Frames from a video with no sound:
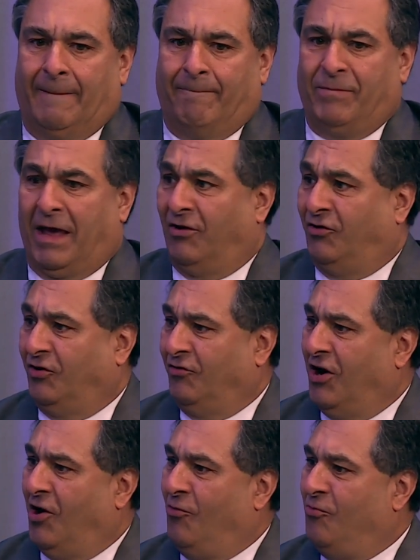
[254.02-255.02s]
As you
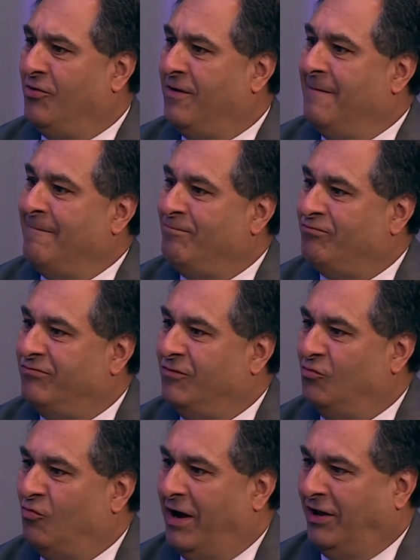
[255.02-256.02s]
know,
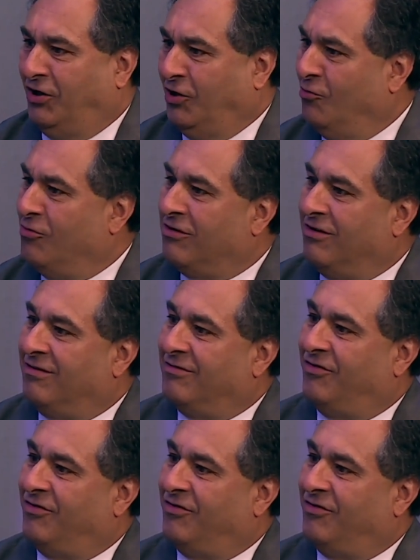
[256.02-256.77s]
when you were